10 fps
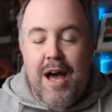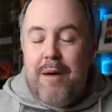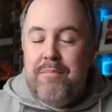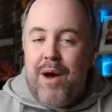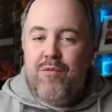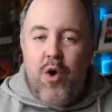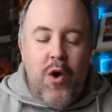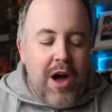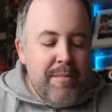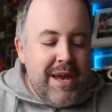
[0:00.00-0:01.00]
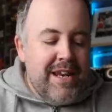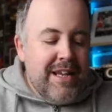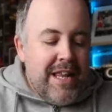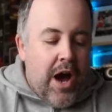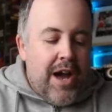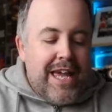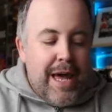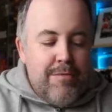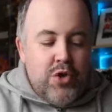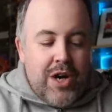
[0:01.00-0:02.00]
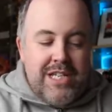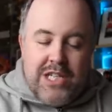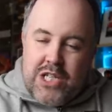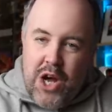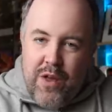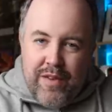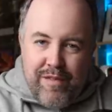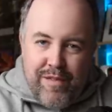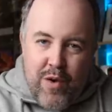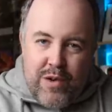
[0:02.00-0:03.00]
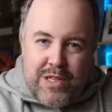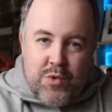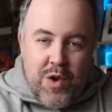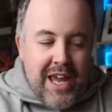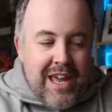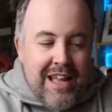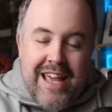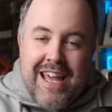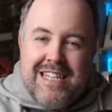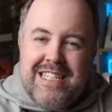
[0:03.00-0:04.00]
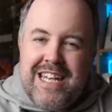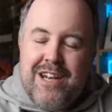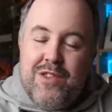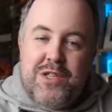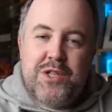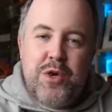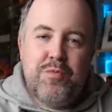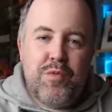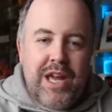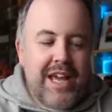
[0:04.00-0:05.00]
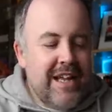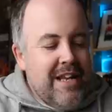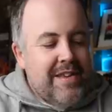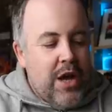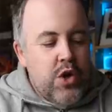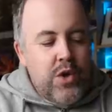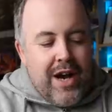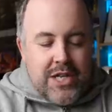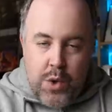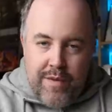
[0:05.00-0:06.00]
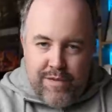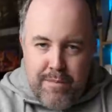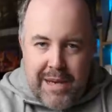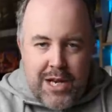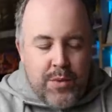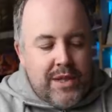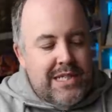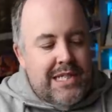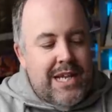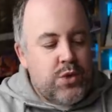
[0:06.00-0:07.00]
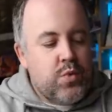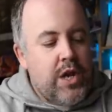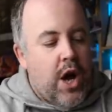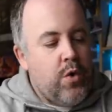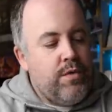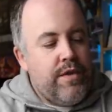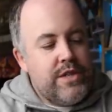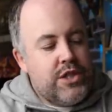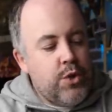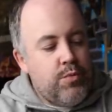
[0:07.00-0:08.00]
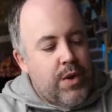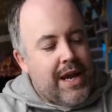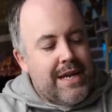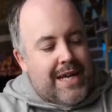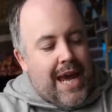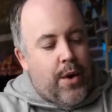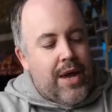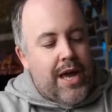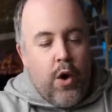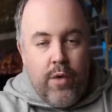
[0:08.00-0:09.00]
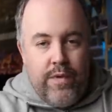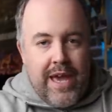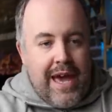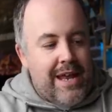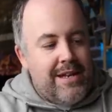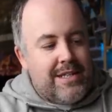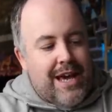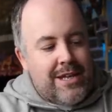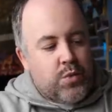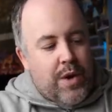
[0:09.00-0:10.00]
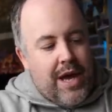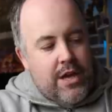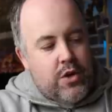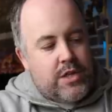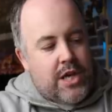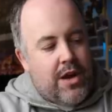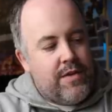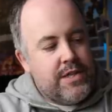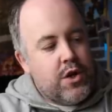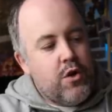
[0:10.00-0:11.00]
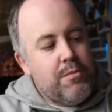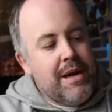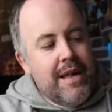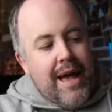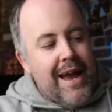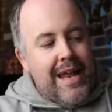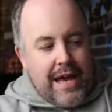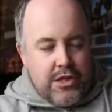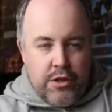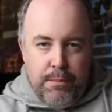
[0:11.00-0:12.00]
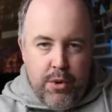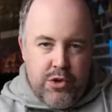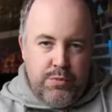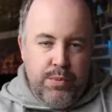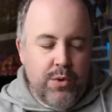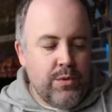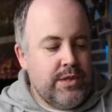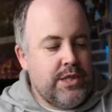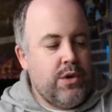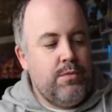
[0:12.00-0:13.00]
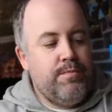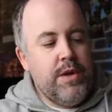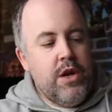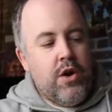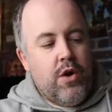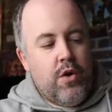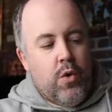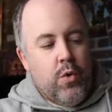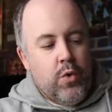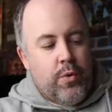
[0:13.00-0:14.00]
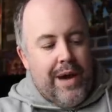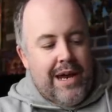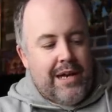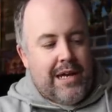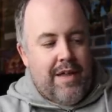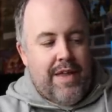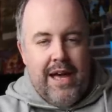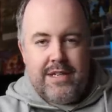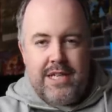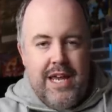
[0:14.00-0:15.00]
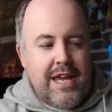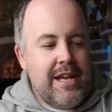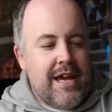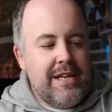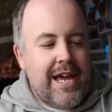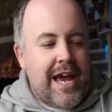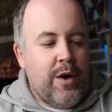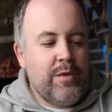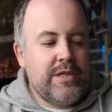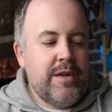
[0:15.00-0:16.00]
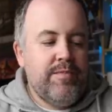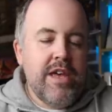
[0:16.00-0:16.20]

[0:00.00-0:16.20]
And by wrong, I mean I kept trying to turn the focus ring instead of the zoom ring. Now, you guys who are familiar with this lens will know that the zoom ring is out here on the end. That's where you turn the zoom, and it has the push-pull zoom all the way like that, in and out.